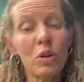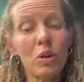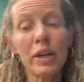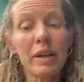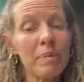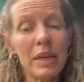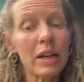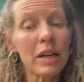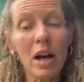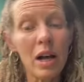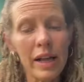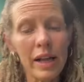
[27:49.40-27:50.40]
or give me a
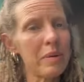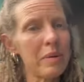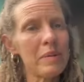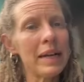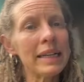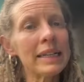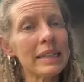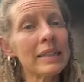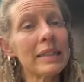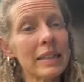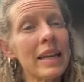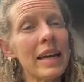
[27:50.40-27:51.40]
call. I don't mind.
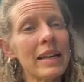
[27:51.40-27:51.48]
Yeah.